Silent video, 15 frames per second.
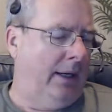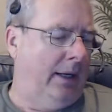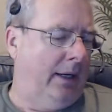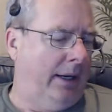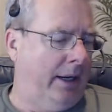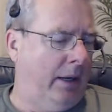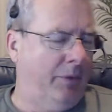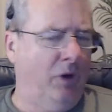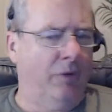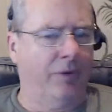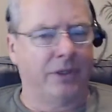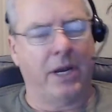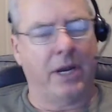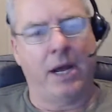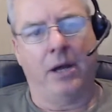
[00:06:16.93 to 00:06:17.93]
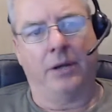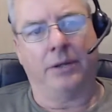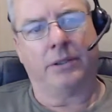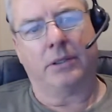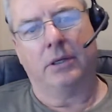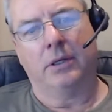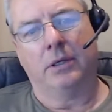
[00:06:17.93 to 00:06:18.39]
And I went over his
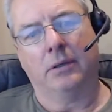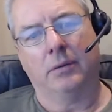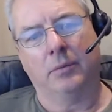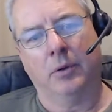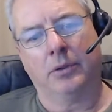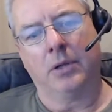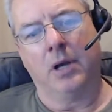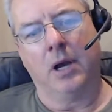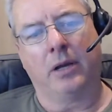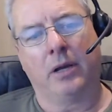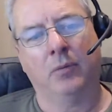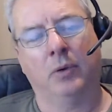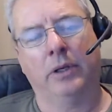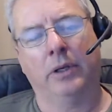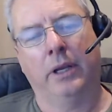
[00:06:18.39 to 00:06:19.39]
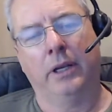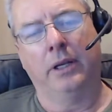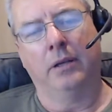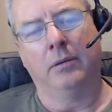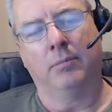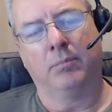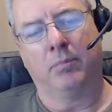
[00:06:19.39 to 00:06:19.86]
house. We were talking one day,
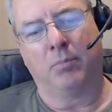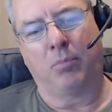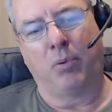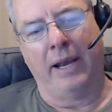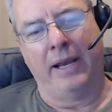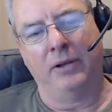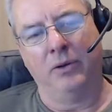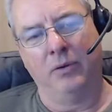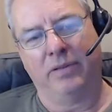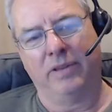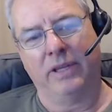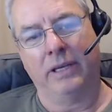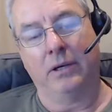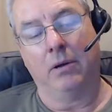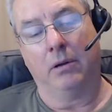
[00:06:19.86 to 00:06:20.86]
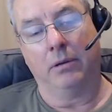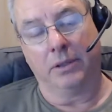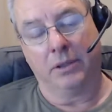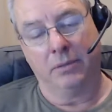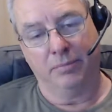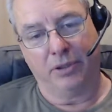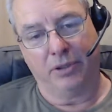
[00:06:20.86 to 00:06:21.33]
and brand new thing called a
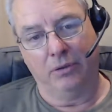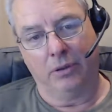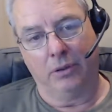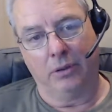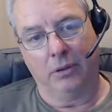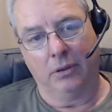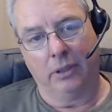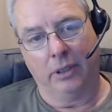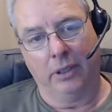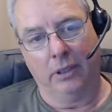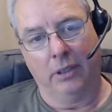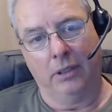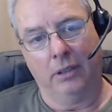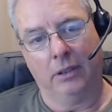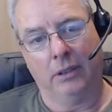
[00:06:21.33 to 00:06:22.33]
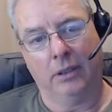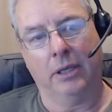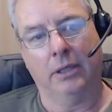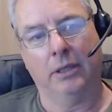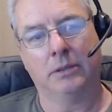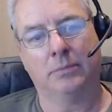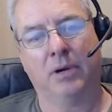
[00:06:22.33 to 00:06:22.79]
computer, and he
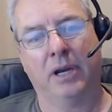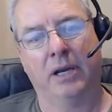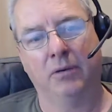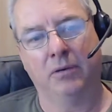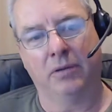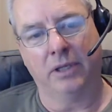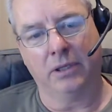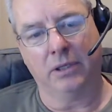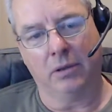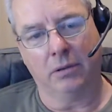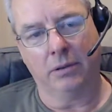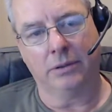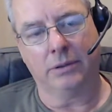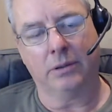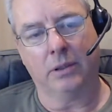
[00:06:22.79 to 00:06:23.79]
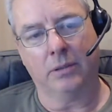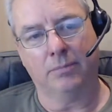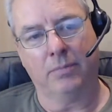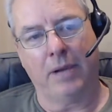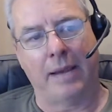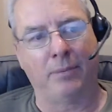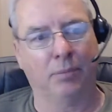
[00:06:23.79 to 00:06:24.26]
had this brand new thing called a
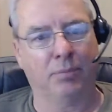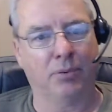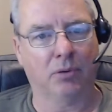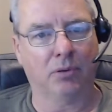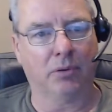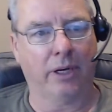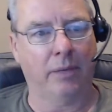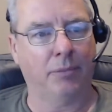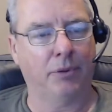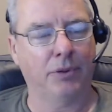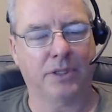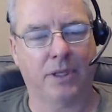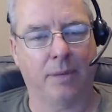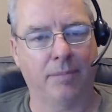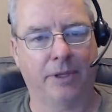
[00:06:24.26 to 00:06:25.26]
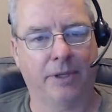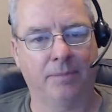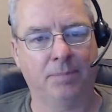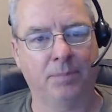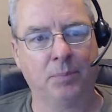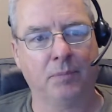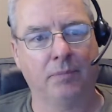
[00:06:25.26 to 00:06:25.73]
Bible program or something.
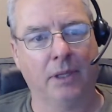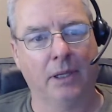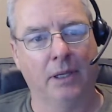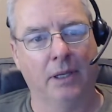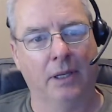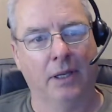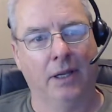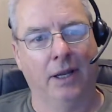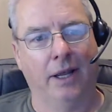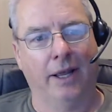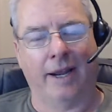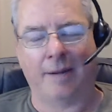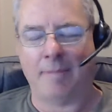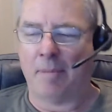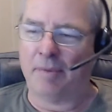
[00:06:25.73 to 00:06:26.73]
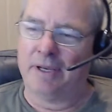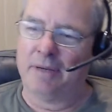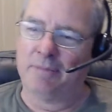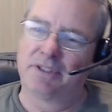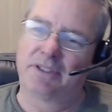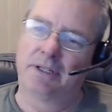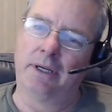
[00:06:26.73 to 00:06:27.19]
And I remember
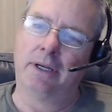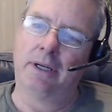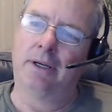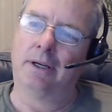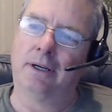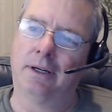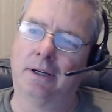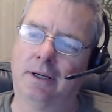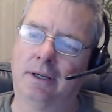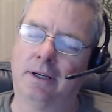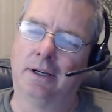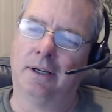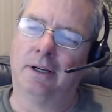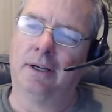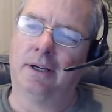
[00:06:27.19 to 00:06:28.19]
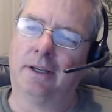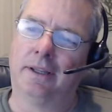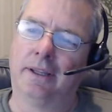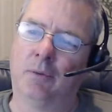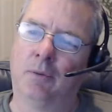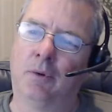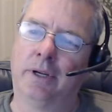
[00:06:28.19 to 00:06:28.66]
him saying that what